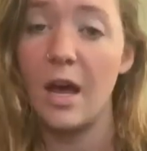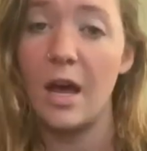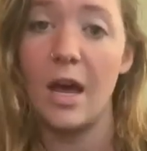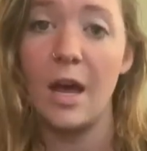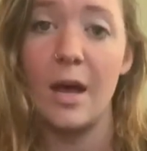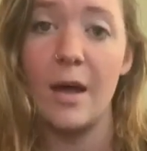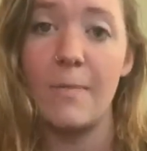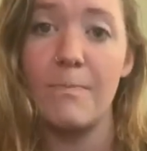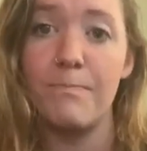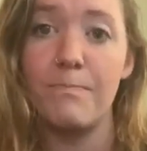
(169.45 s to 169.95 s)

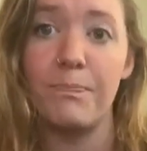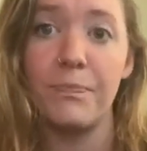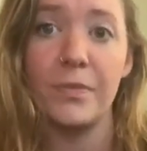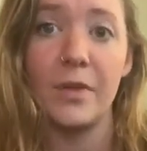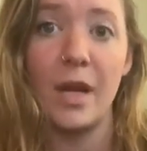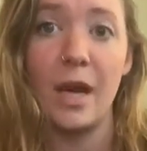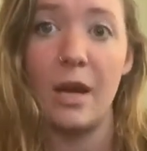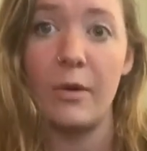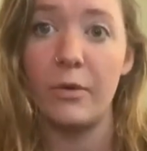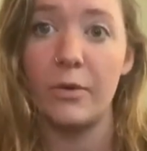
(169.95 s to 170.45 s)

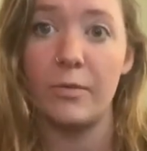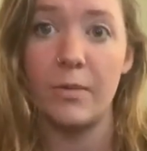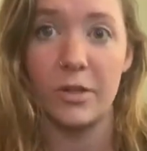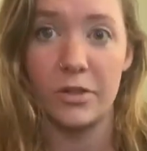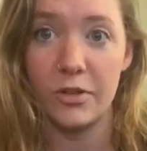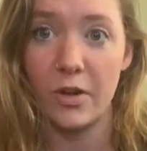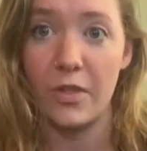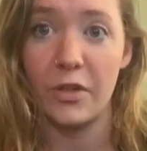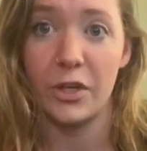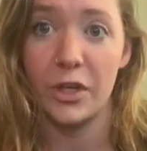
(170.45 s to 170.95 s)
I would
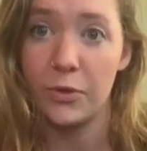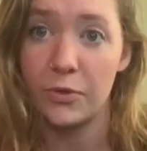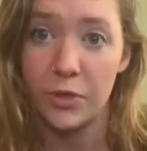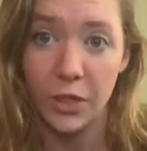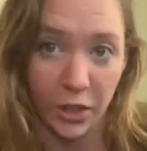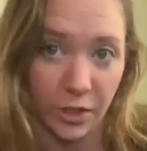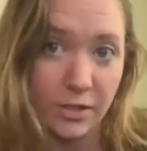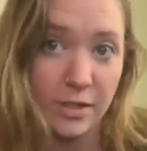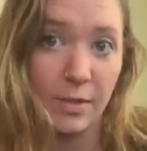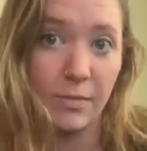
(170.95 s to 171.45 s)
much rather you
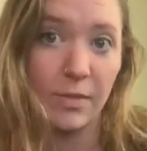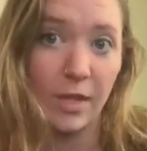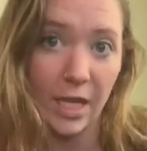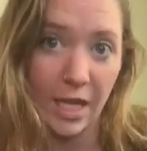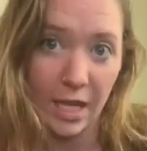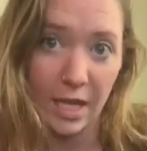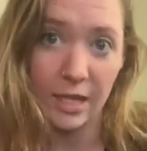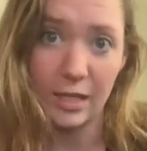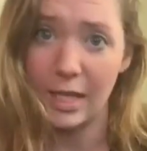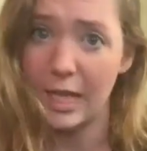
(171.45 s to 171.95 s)
turn
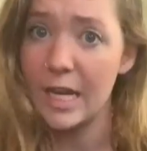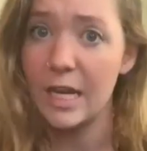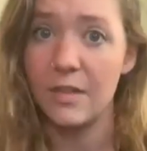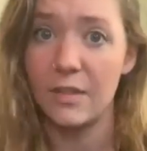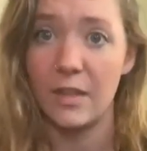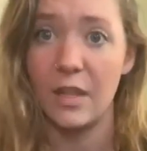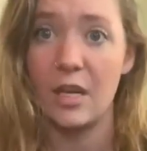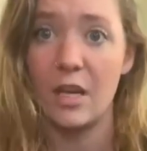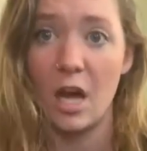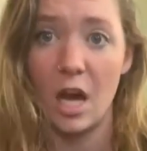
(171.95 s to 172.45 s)
something in
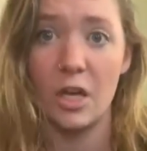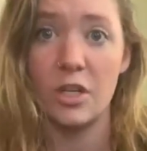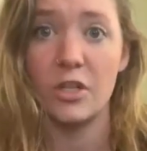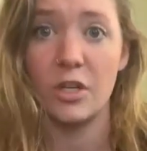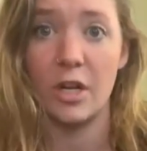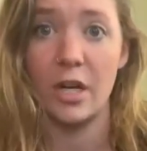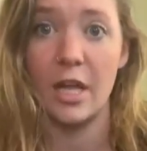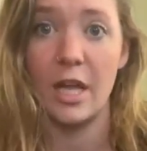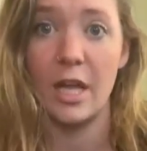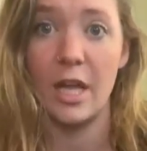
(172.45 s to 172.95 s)
late than not
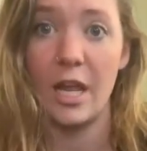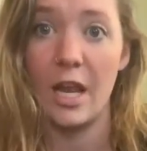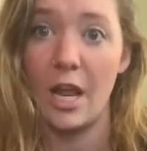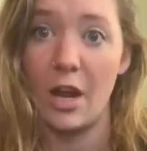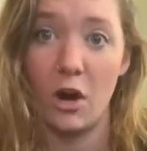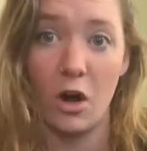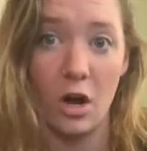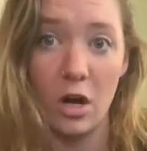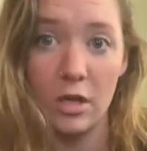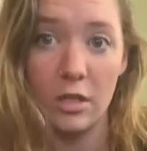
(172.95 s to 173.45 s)
turn it in
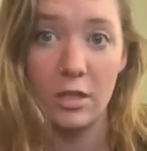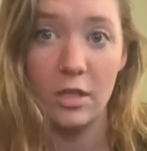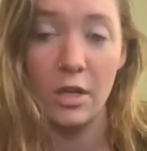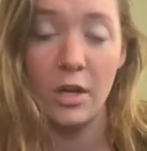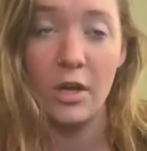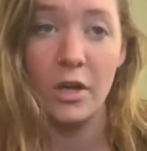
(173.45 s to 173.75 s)
at all.